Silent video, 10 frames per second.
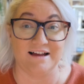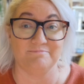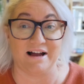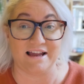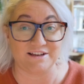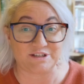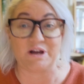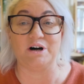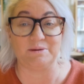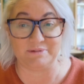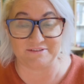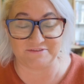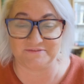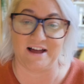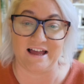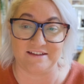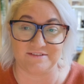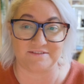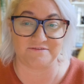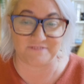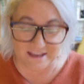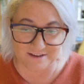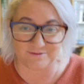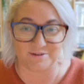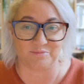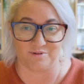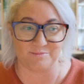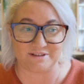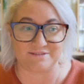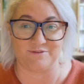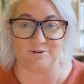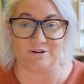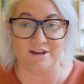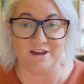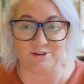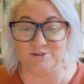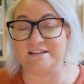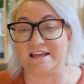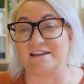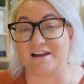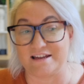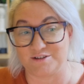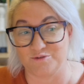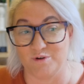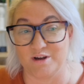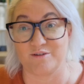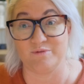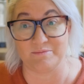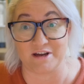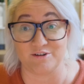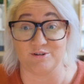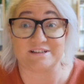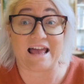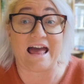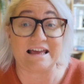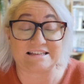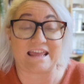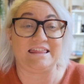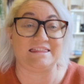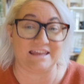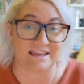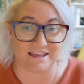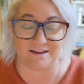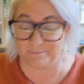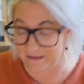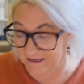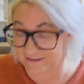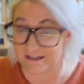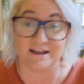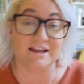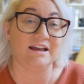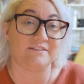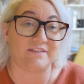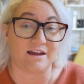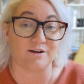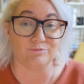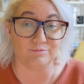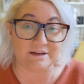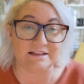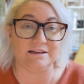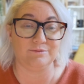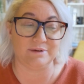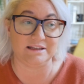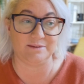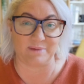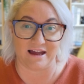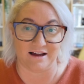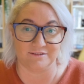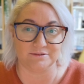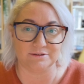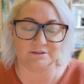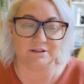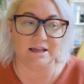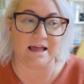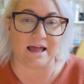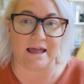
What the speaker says: are my top five favorite prompts for using AI to work with my notes as a thinking partner. They are really, really powerful